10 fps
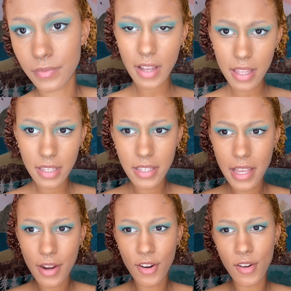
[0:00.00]
Got this
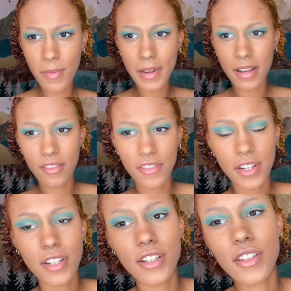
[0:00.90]
at Urban
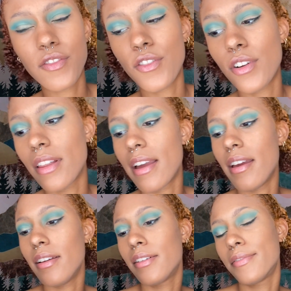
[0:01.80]
Outfitters for like,
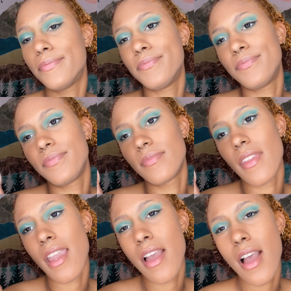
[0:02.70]

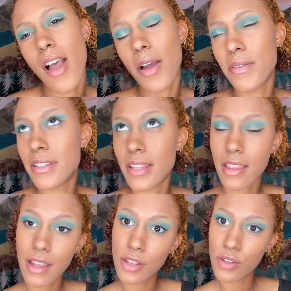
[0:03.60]
I would say
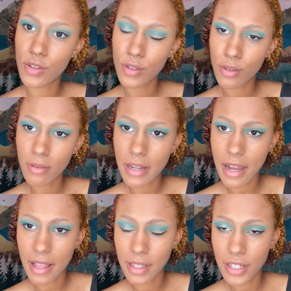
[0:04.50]
like
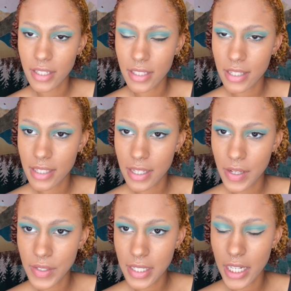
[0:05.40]
$2 in the
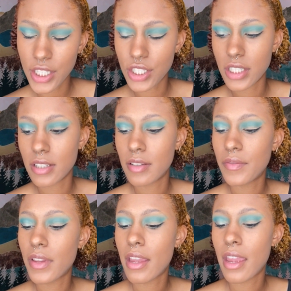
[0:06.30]
sales section.
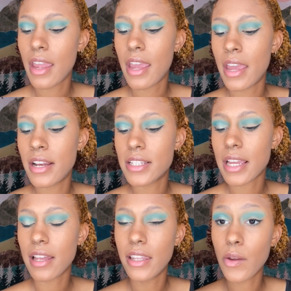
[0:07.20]
And it's
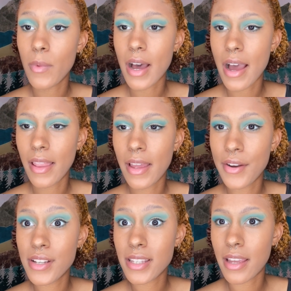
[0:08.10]
like a liquid highlighter.
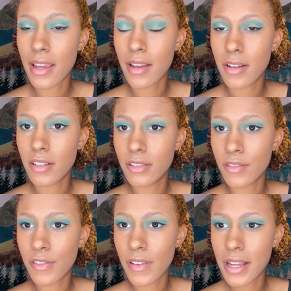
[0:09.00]
It's like
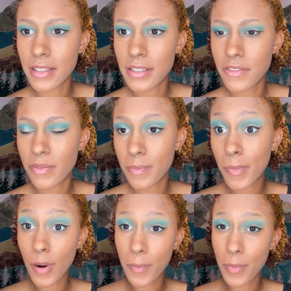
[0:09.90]
reflective
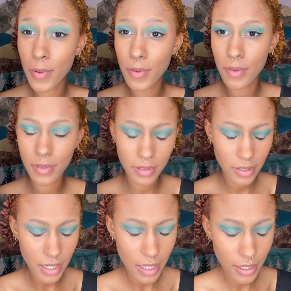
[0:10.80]
purple
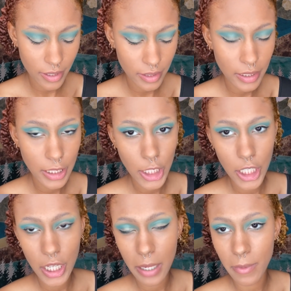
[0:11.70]
color.
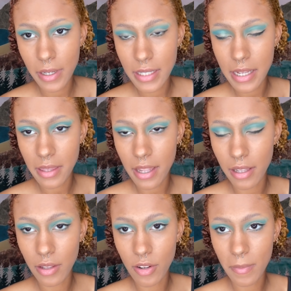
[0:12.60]
I'm gonna take that
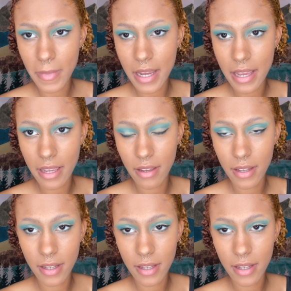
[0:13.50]
along my